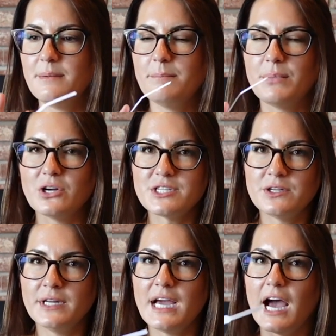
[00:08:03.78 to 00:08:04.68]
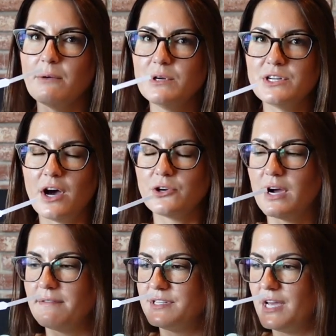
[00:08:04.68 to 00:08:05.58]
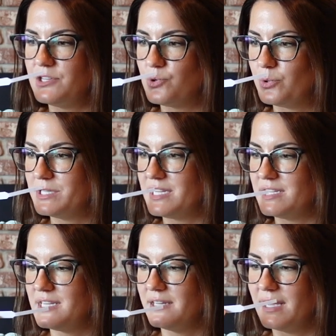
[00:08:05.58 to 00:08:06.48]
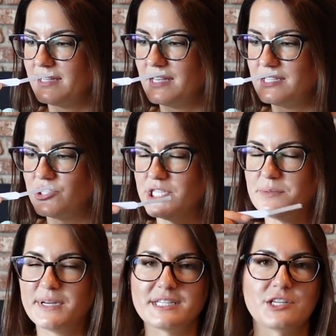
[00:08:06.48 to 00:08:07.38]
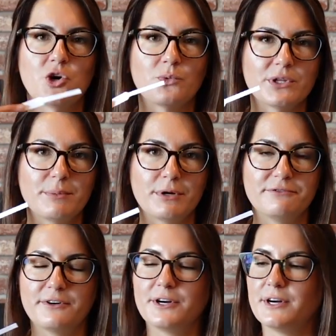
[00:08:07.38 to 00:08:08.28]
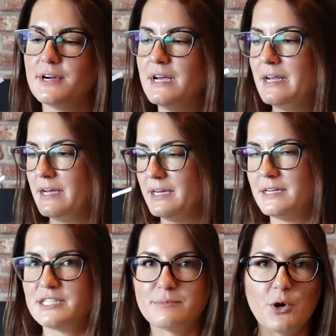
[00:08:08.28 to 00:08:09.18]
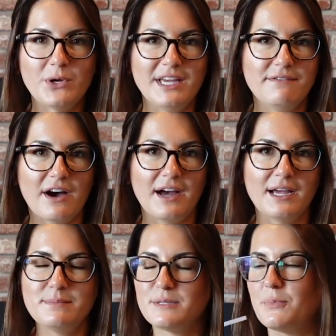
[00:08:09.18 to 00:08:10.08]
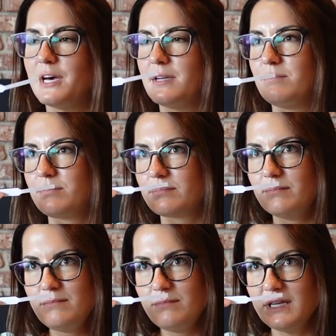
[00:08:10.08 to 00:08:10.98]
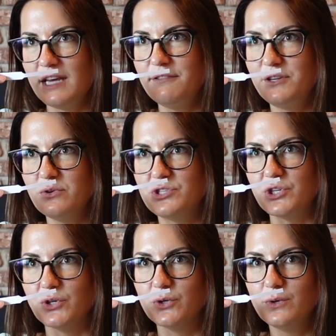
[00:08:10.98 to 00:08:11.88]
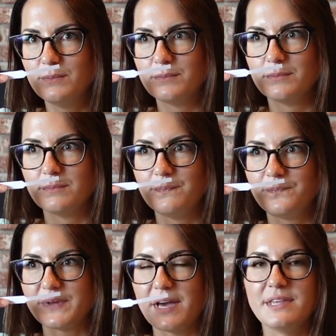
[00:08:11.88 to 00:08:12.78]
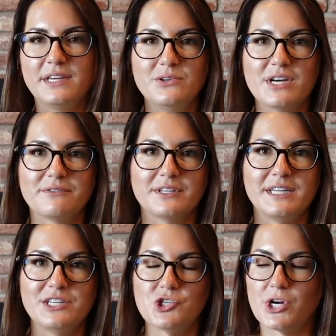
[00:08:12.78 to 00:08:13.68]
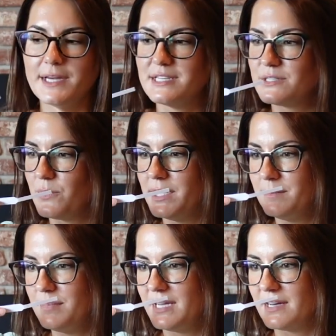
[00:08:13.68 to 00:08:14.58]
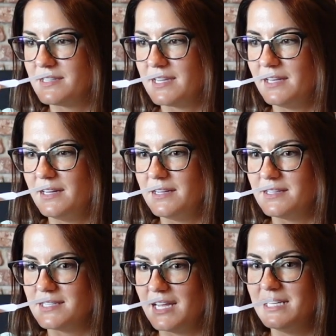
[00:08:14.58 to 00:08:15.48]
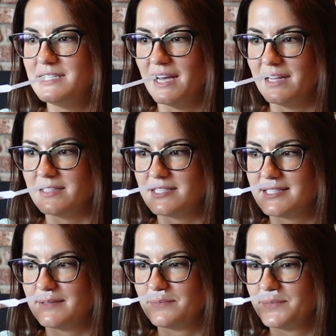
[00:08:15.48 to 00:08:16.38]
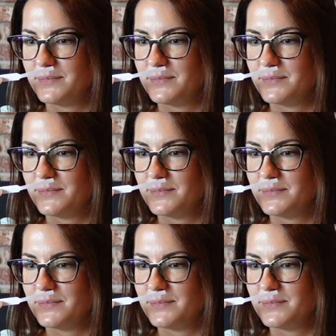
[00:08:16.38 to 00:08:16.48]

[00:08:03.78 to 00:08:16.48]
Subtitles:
Personally, I would not gravitate towards a scent like this just because I don't really prefer smoky vibes, but if you do, I think you definitely need to try this one because it is intense.